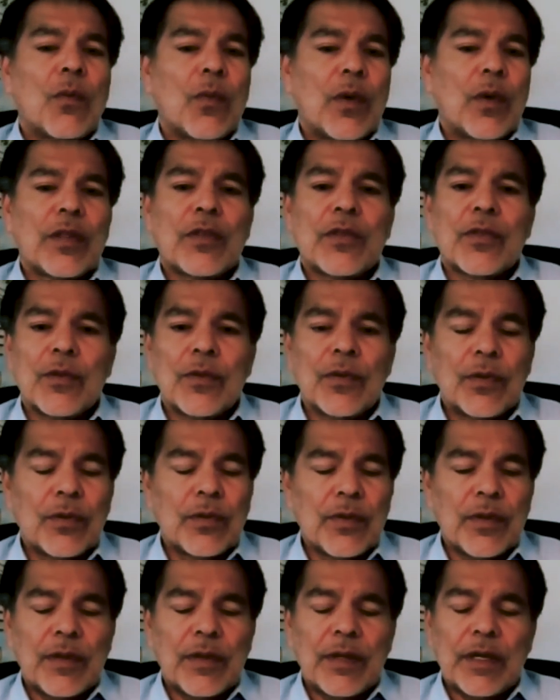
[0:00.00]
went
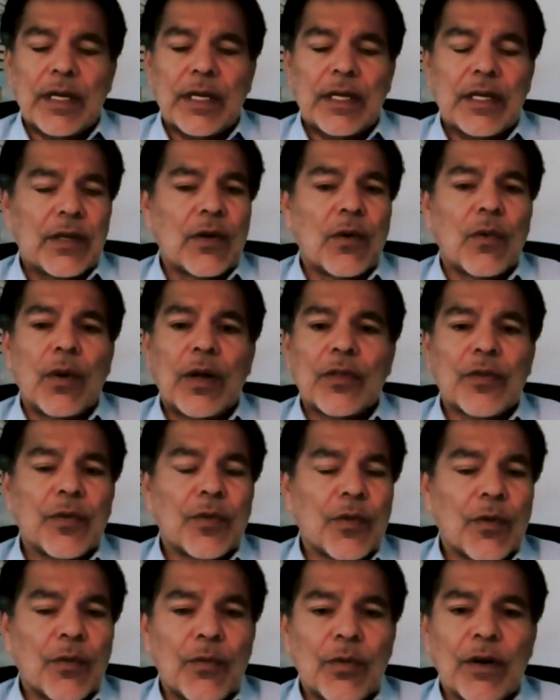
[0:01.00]
through, uh, you know, went through
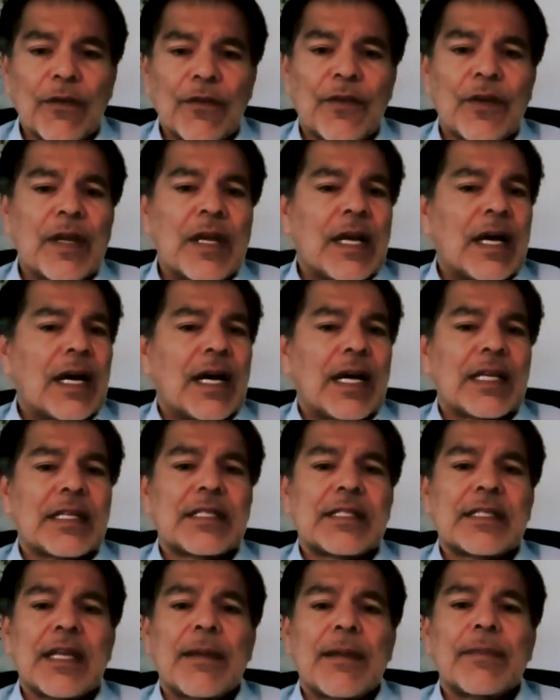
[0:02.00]
the roof. Uh,
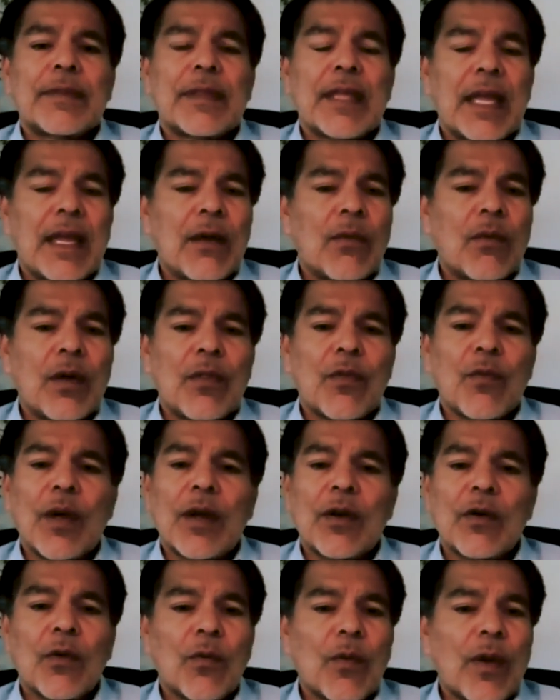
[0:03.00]
same thing with
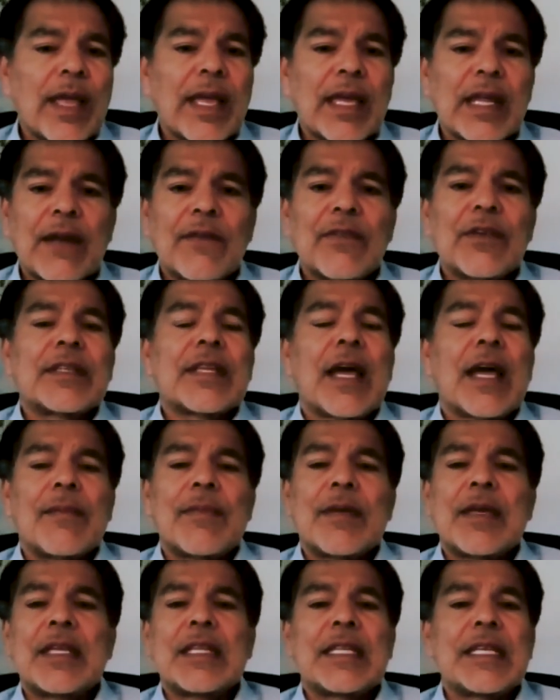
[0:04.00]
Ronald Reagan. Every time
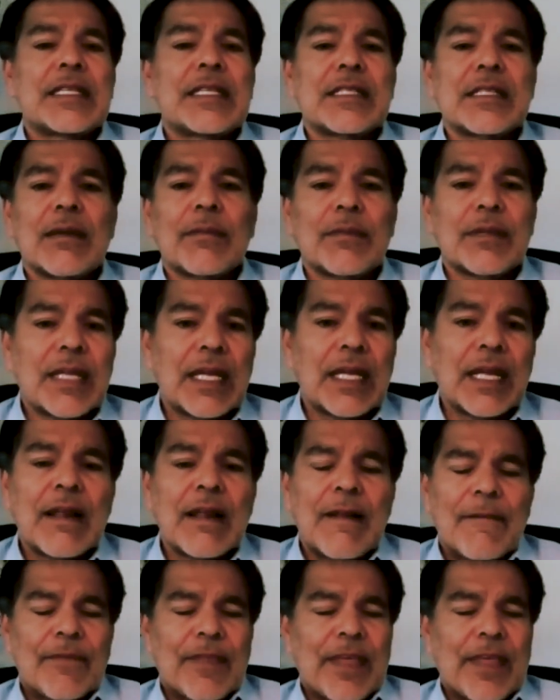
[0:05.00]
he did something
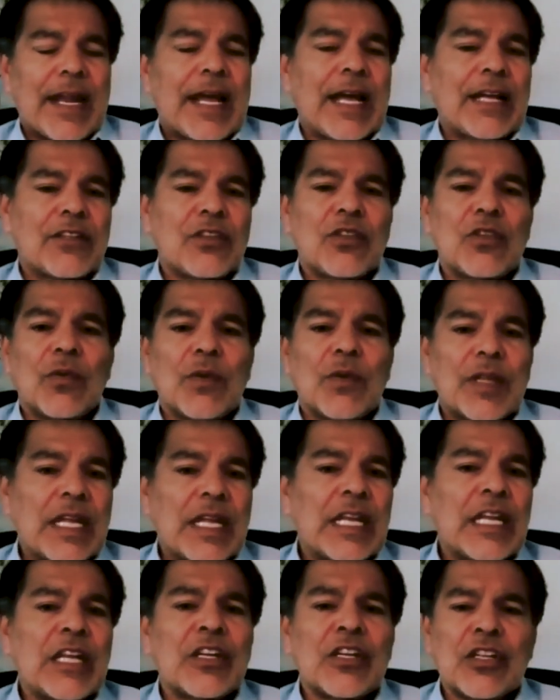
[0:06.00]
that had to do with
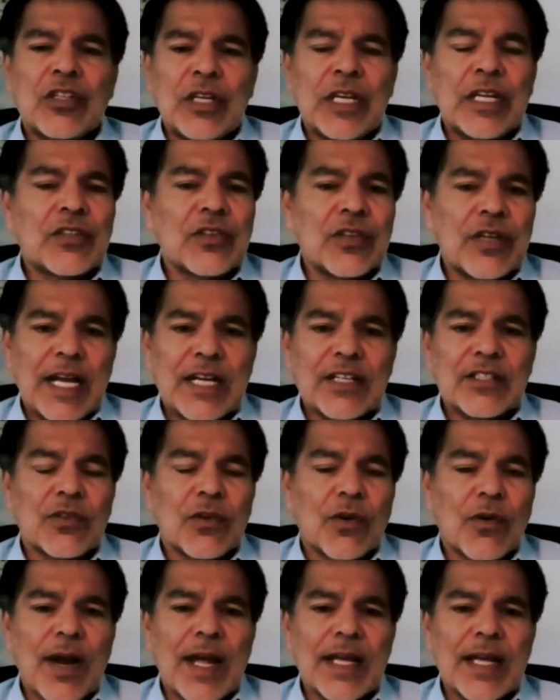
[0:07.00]
an
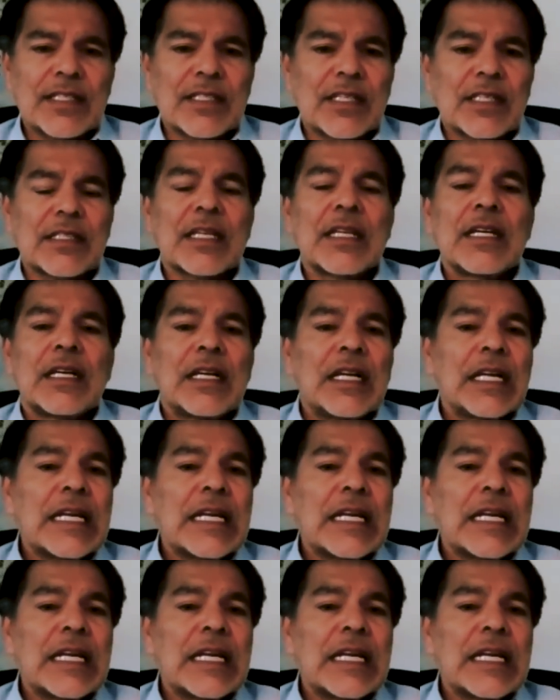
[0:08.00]
international crisis,